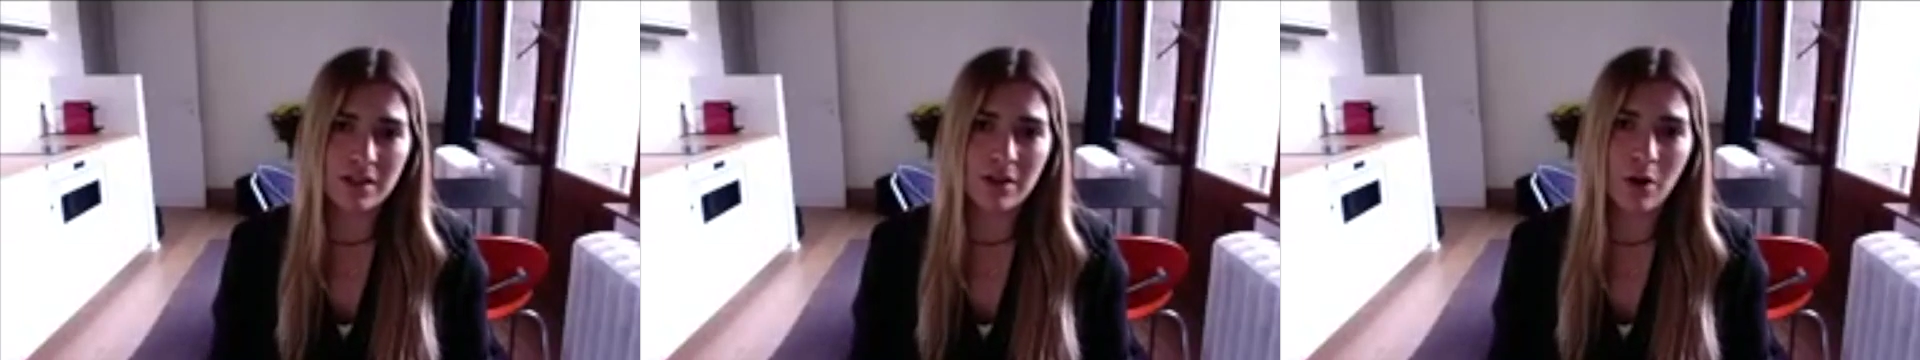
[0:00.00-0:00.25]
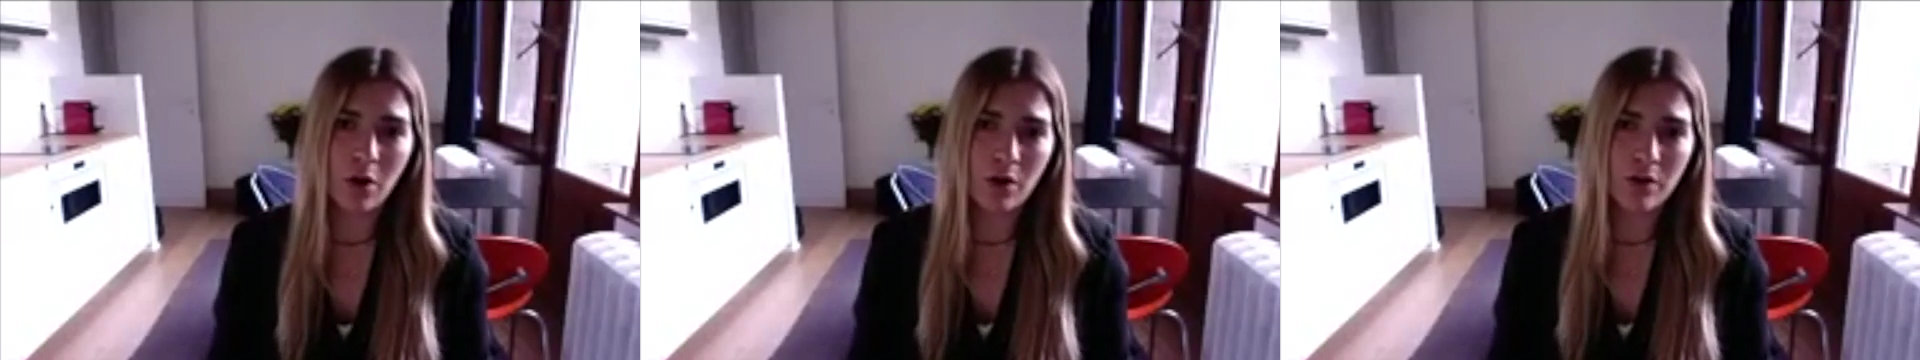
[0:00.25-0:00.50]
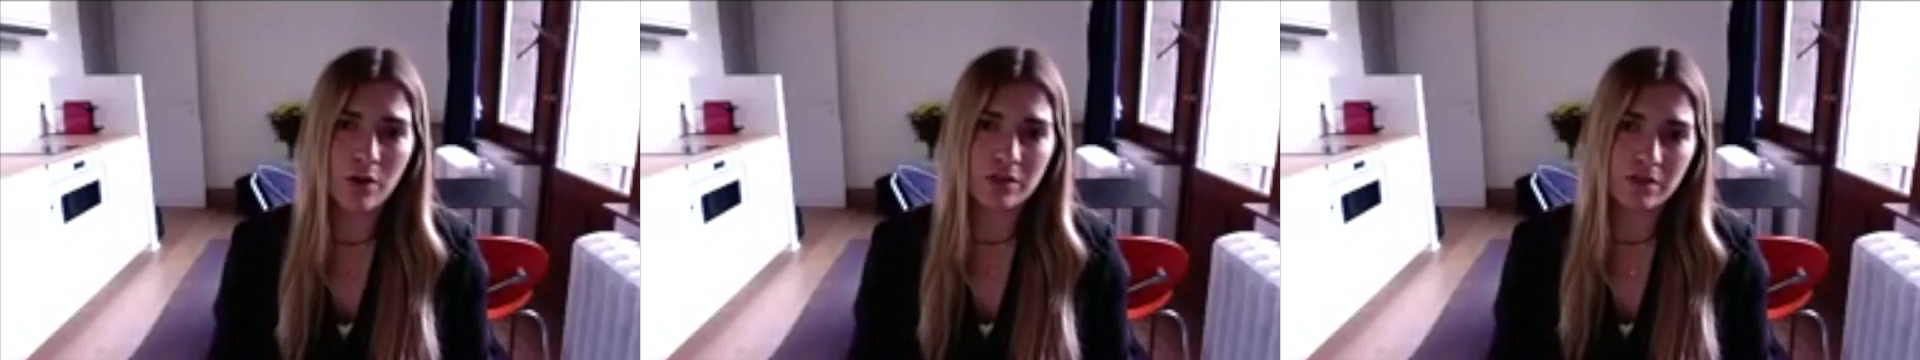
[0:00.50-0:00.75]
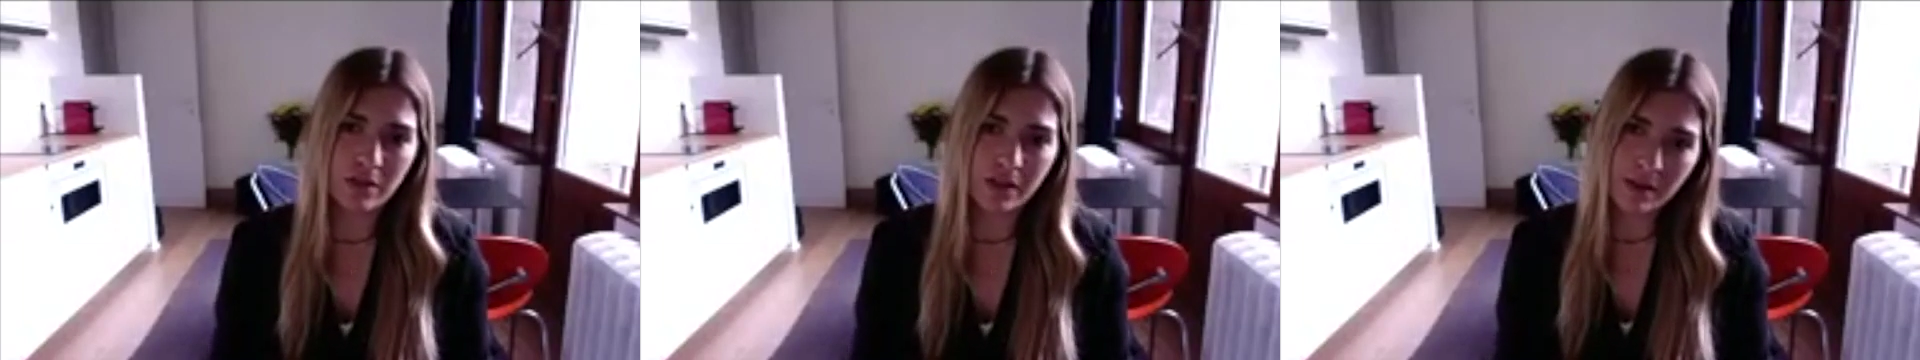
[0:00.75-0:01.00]
on
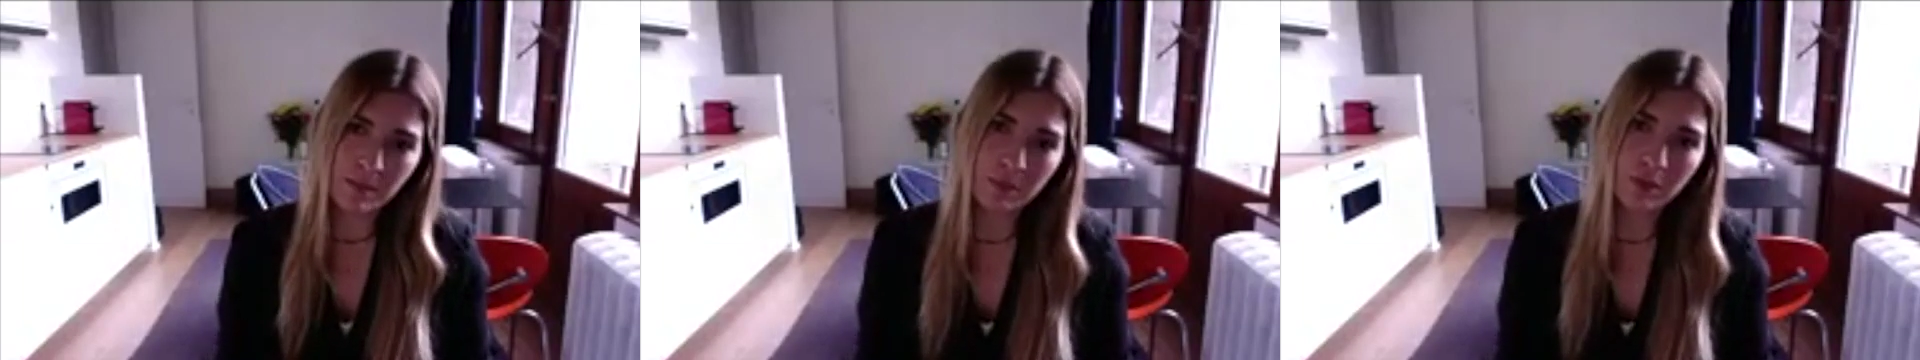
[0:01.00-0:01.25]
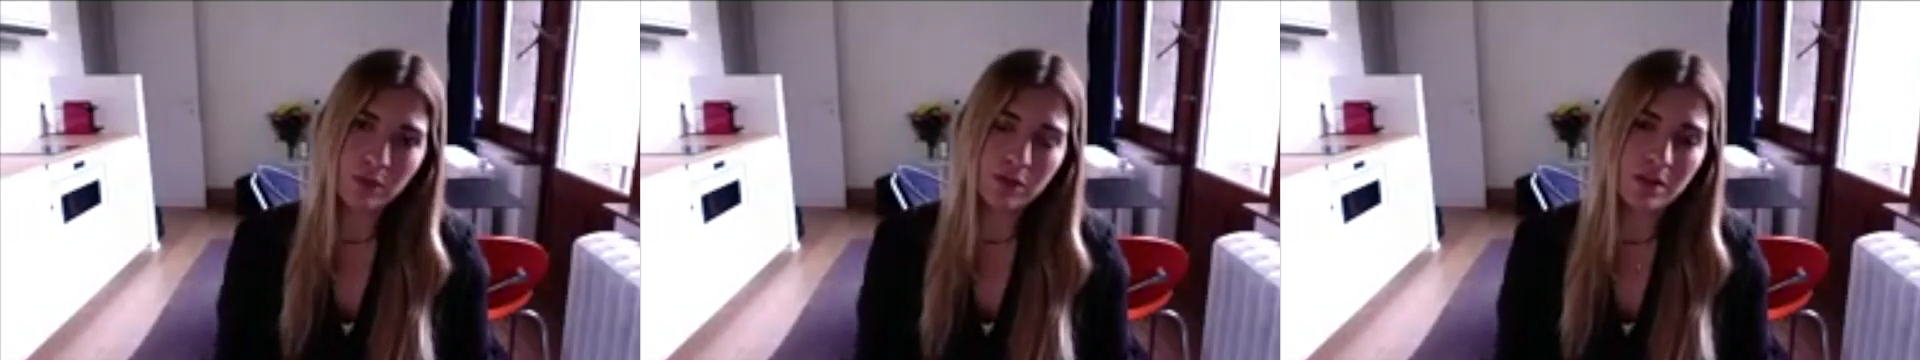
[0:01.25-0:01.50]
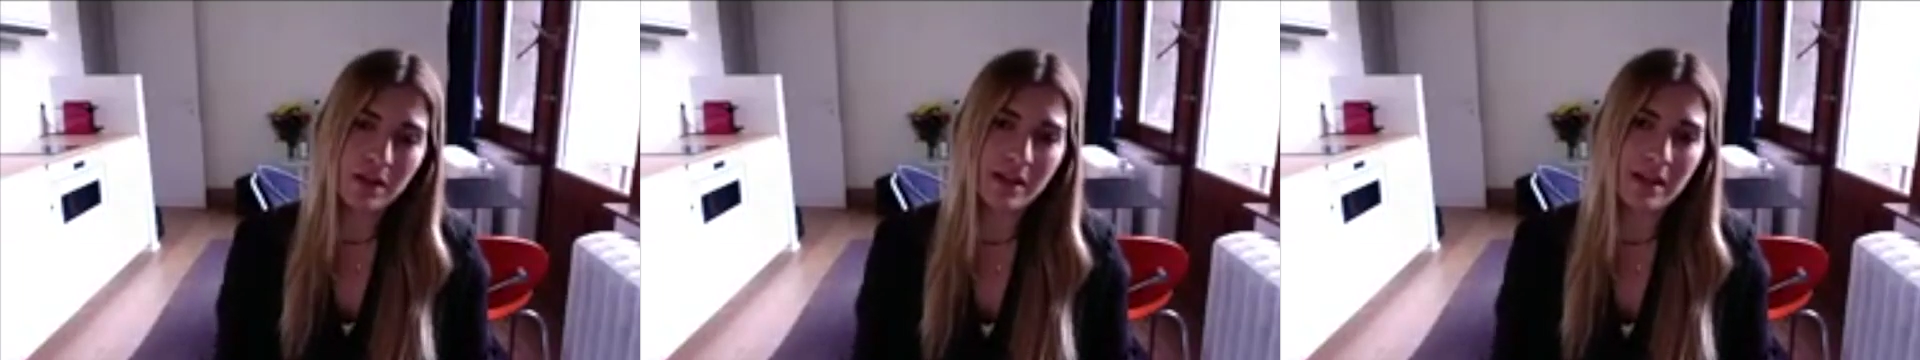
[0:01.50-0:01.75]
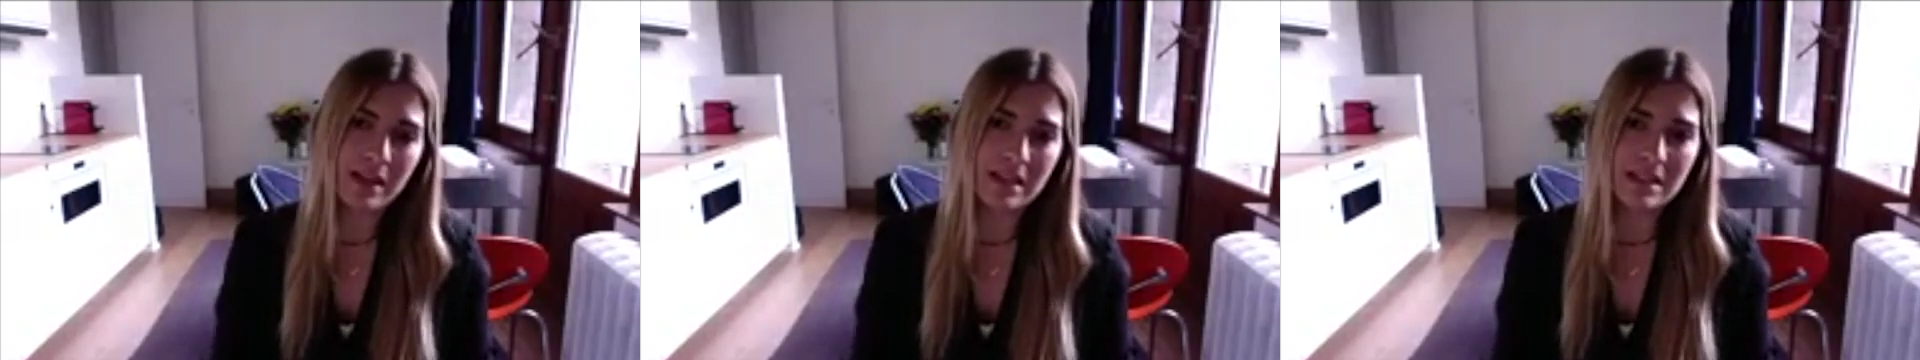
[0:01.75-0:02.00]
the input,
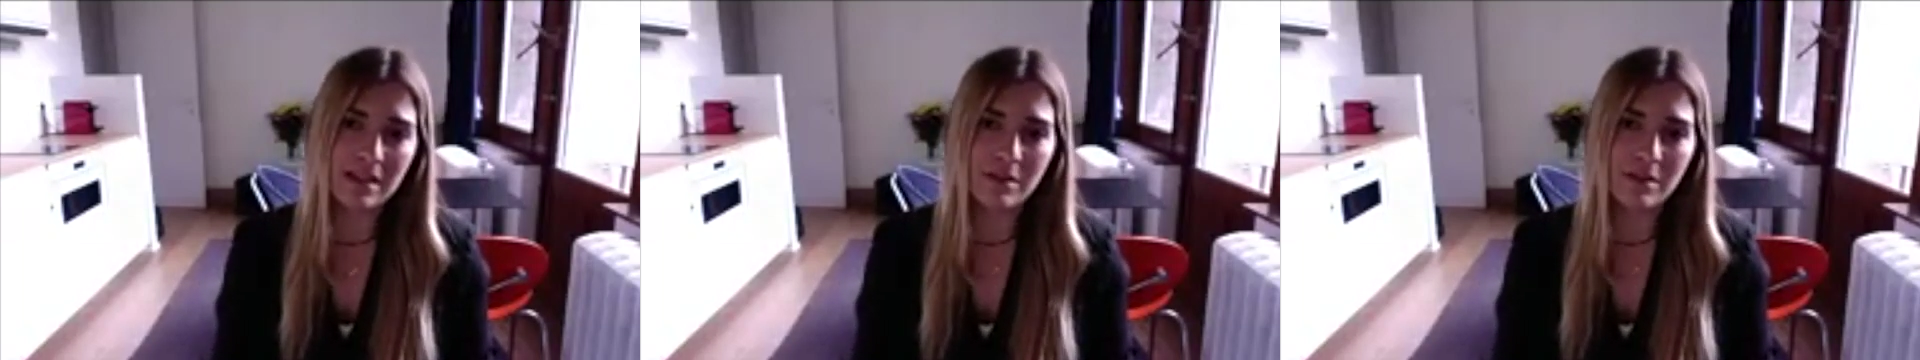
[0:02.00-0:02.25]
analyzing